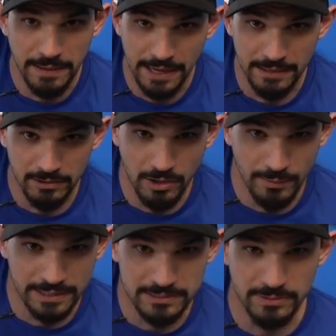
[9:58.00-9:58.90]
by
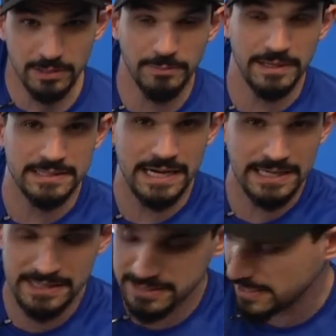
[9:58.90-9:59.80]
going into a little bit of
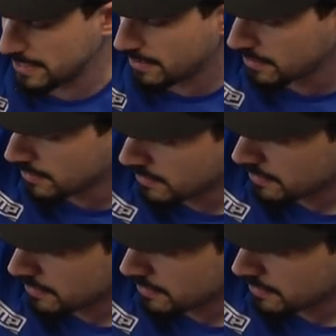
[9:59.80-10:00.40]
tightness there.